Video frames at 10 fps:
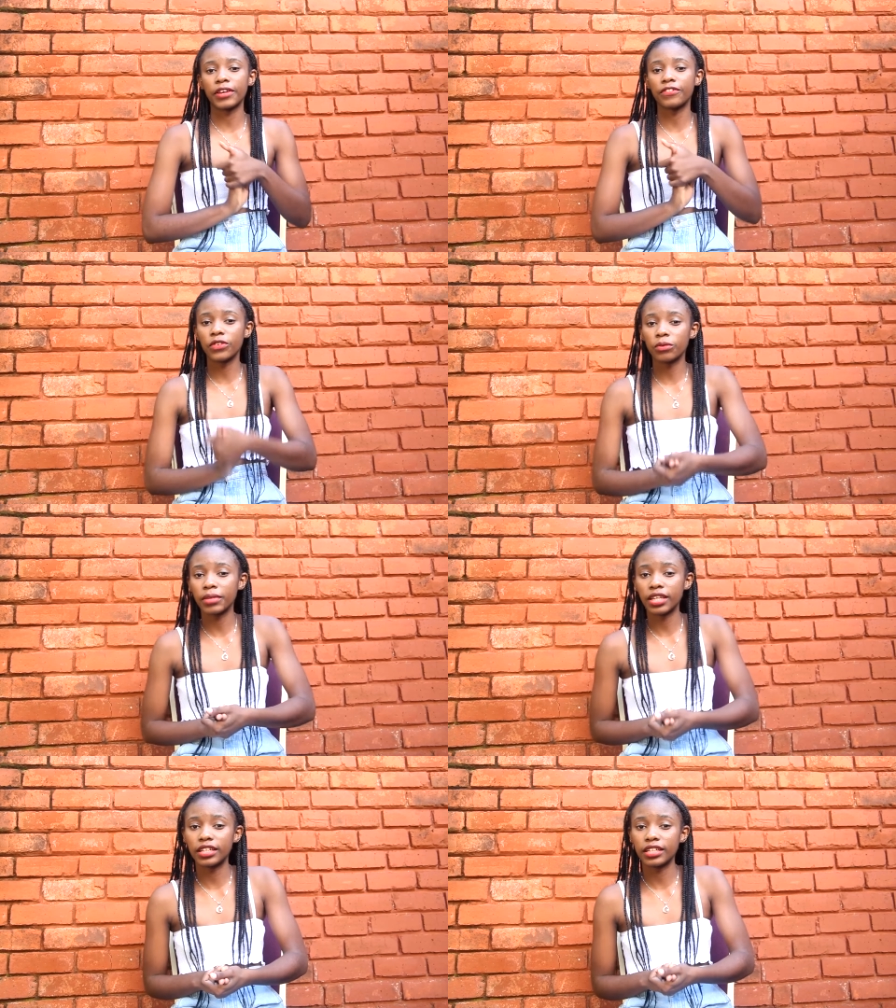my
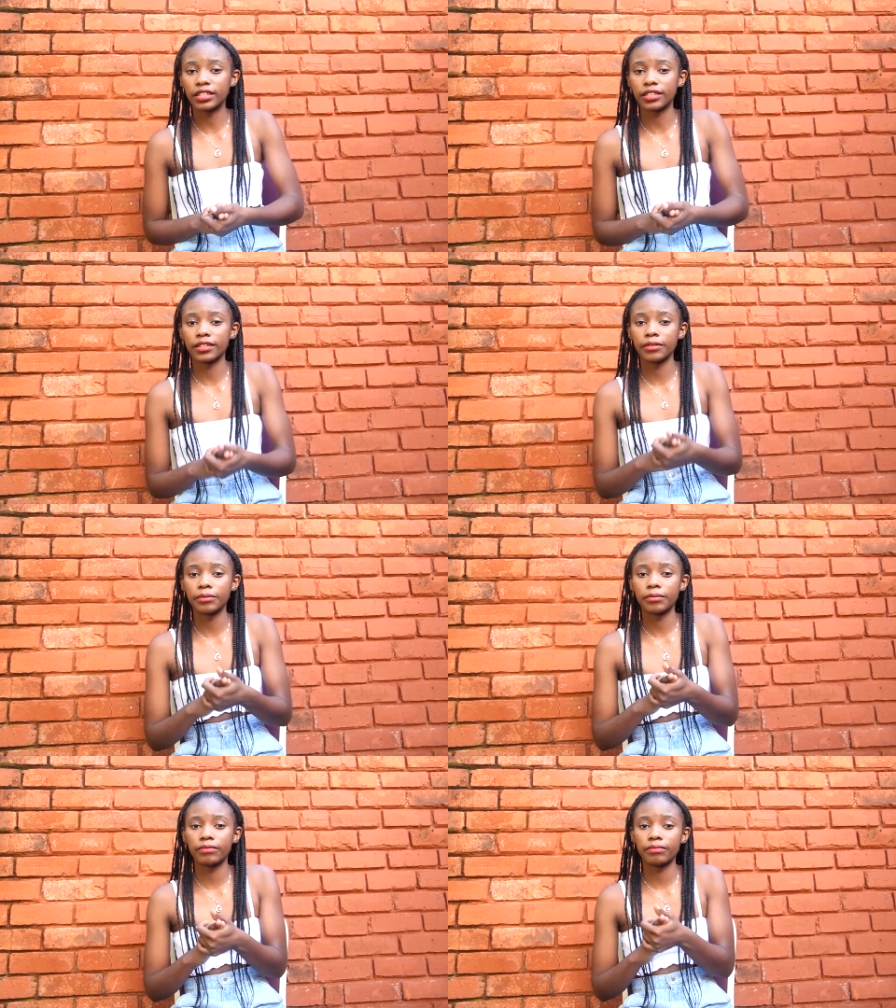filmmaking
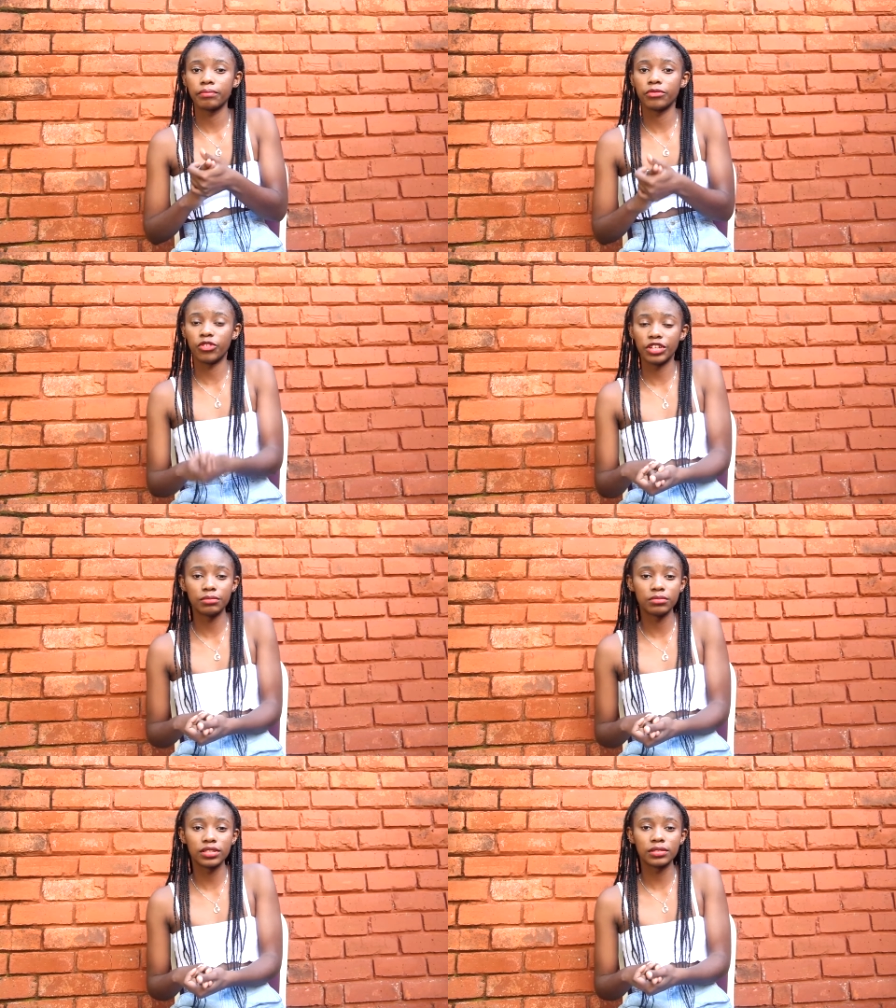
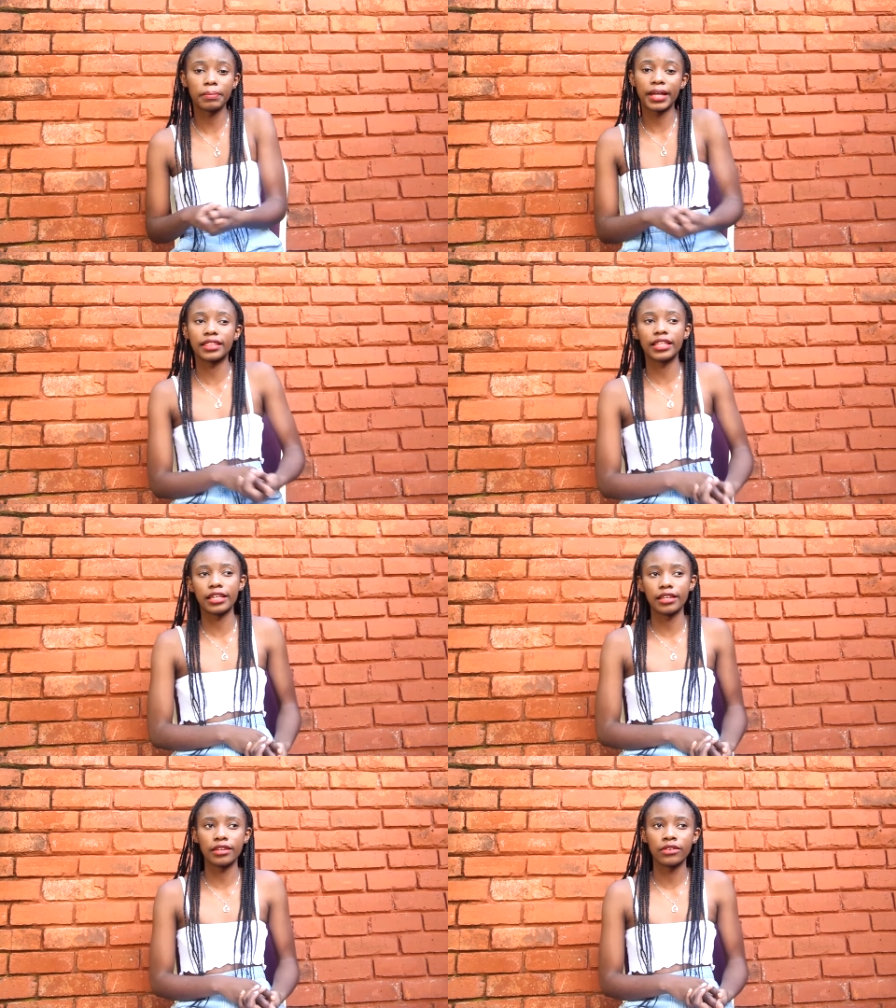dreams but
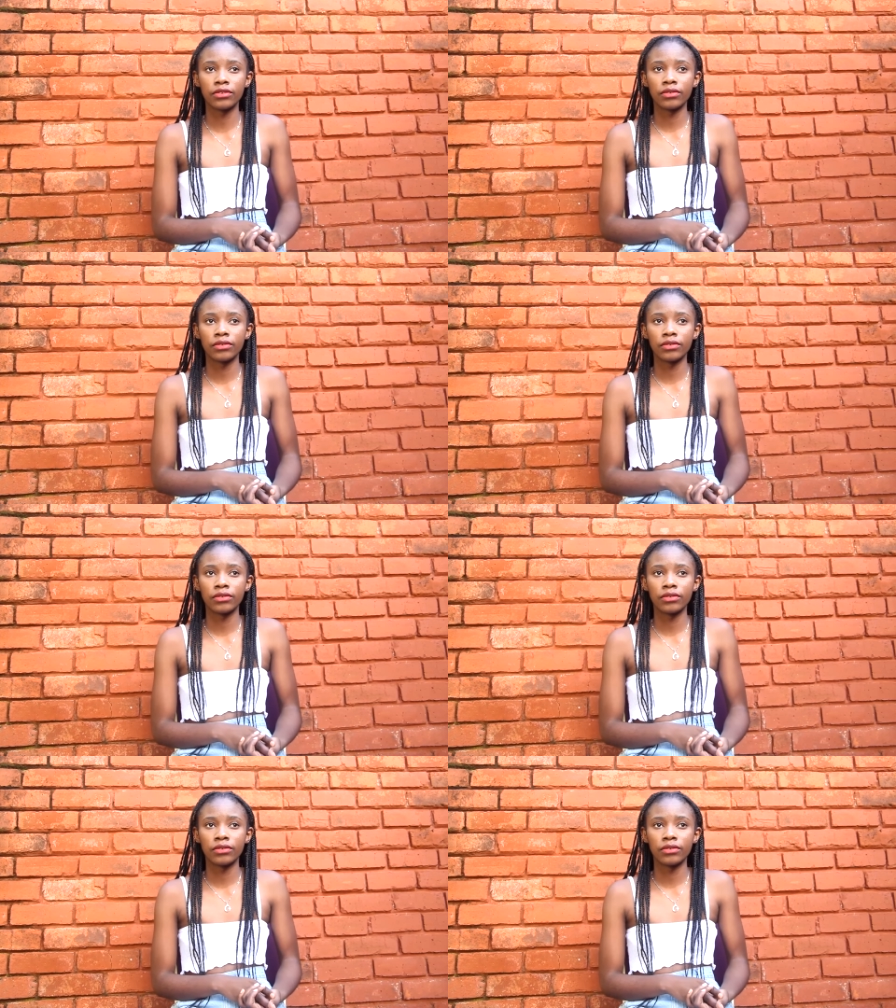then